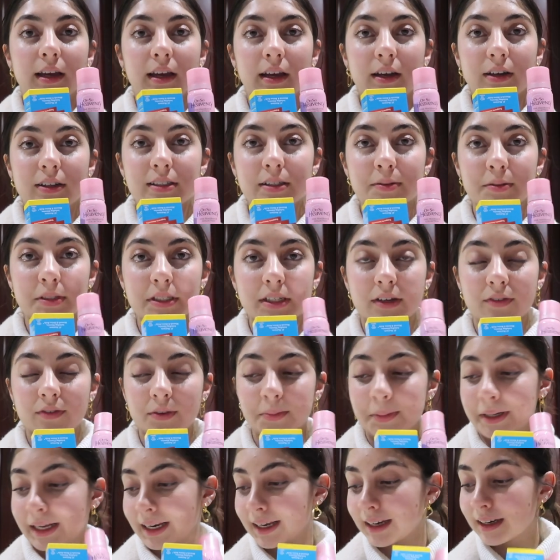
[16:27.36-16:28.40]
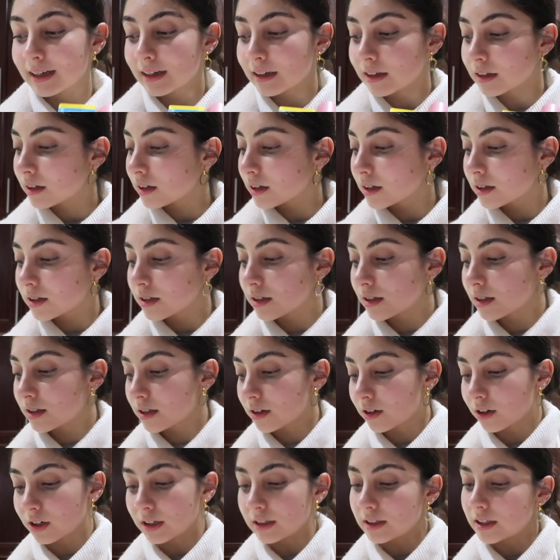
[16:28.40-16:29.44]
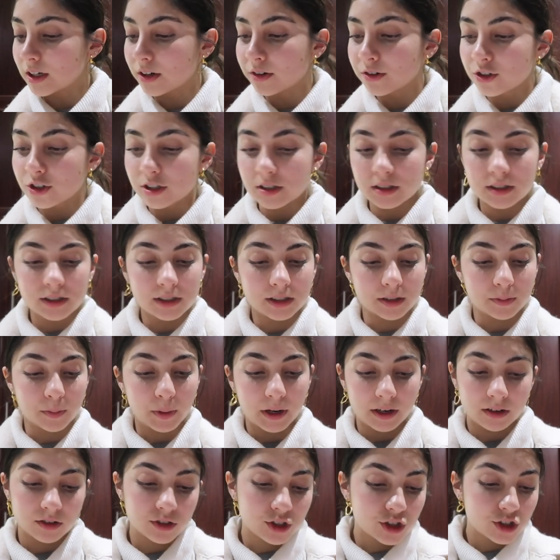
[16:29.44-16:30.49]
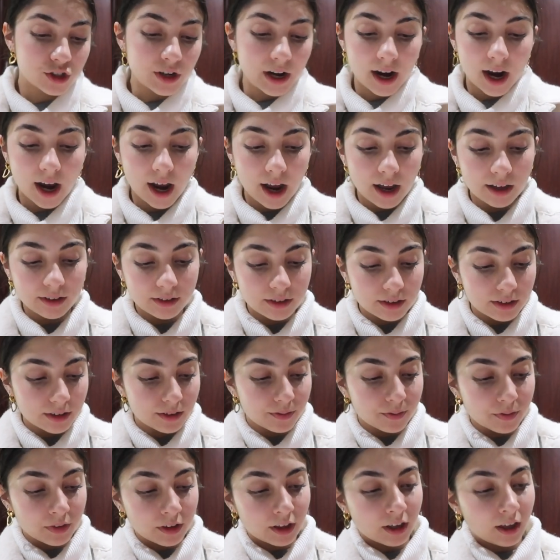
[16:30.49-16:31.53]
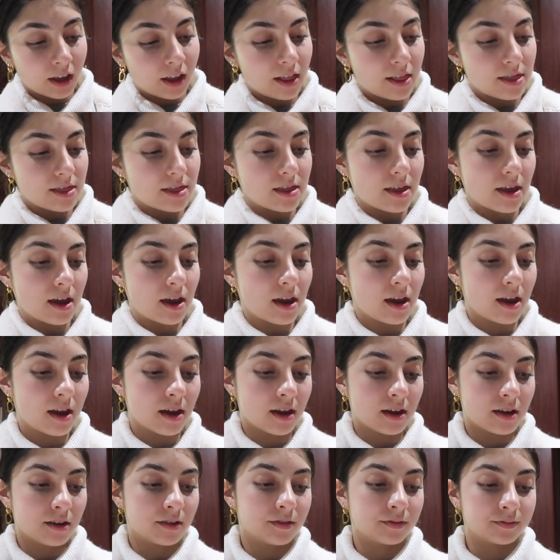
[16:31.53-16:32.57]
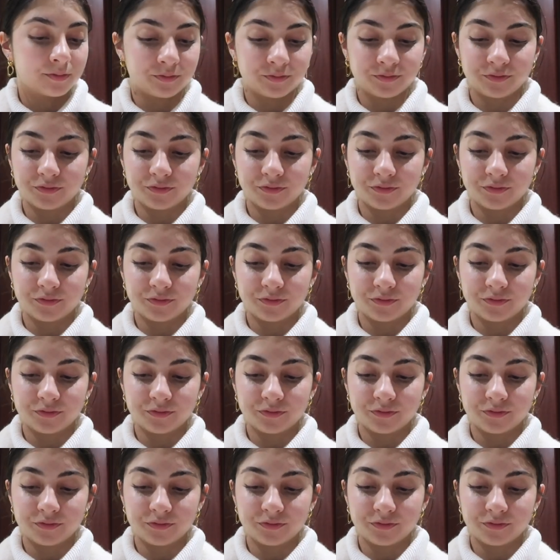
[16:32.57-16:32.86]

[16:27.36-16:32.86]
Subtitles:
got some stuff from Clicks, got a deodorant and Biostrass. Then